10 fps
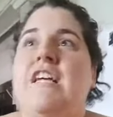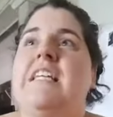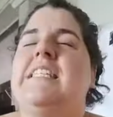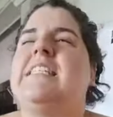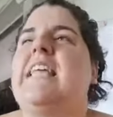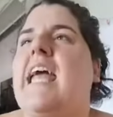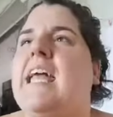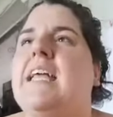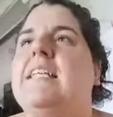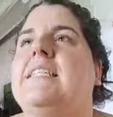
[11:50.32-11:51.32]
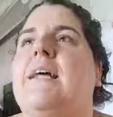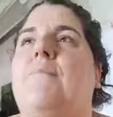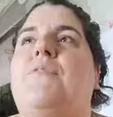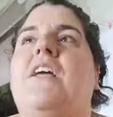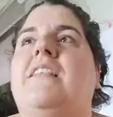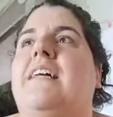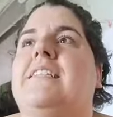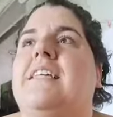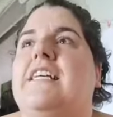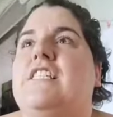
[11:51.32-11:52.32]
saying something
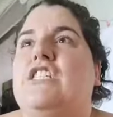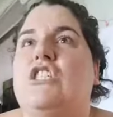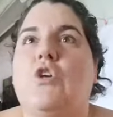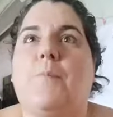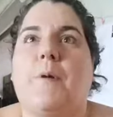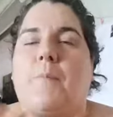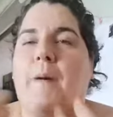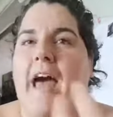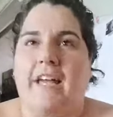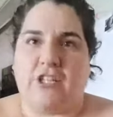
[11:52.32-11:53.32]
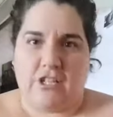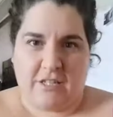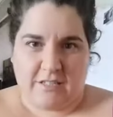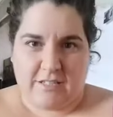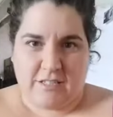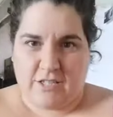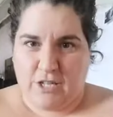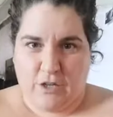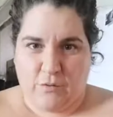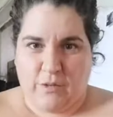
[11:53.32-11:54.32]
that's like super passionate to
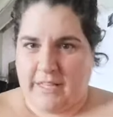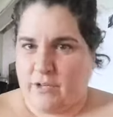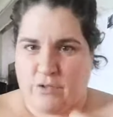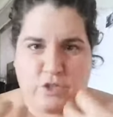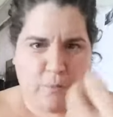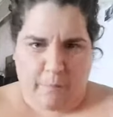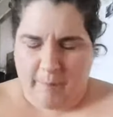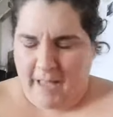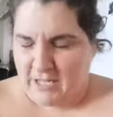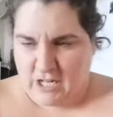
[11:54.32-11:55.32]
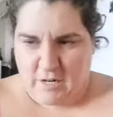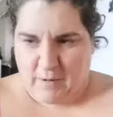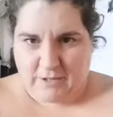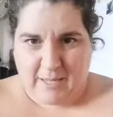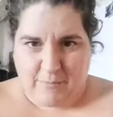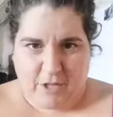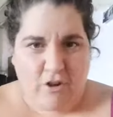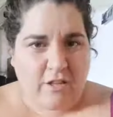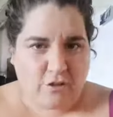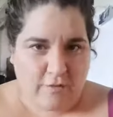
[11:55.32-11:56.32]
you, like you're super passionate about something. You're
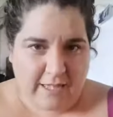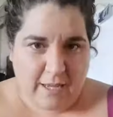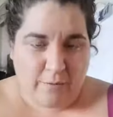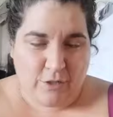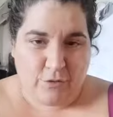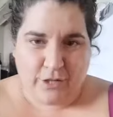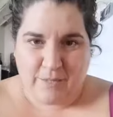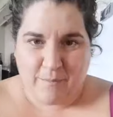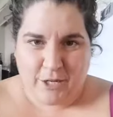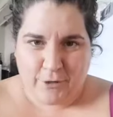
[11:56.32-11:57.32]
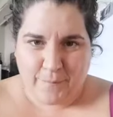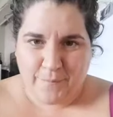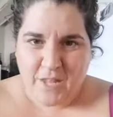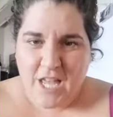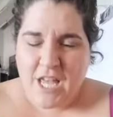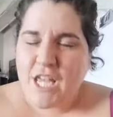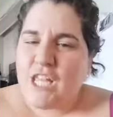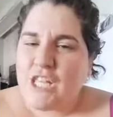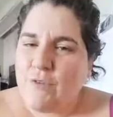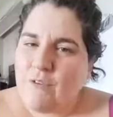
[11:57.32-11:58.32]
not doing that when you look in the mirror.
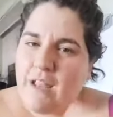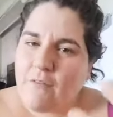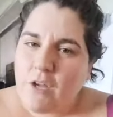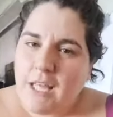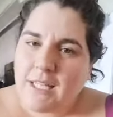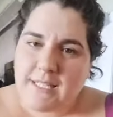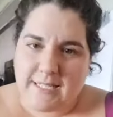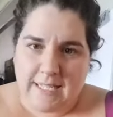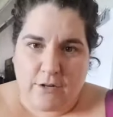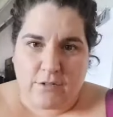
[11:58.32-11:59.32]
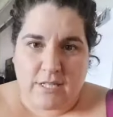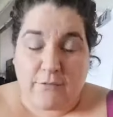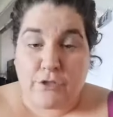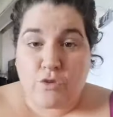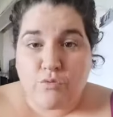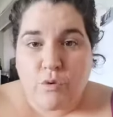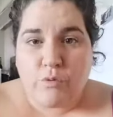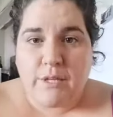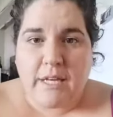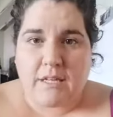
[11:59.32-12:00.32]
You never get to see yourself
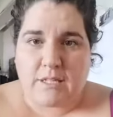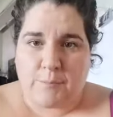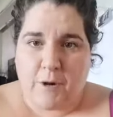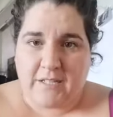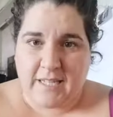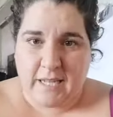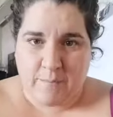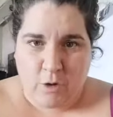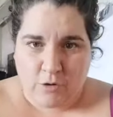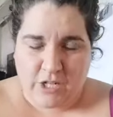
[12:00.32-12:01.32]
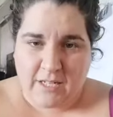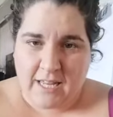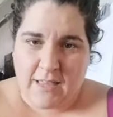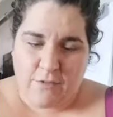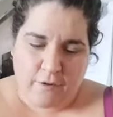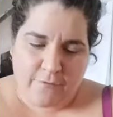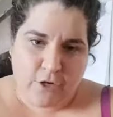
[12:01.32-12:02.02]
truly expressing emotion, and therefore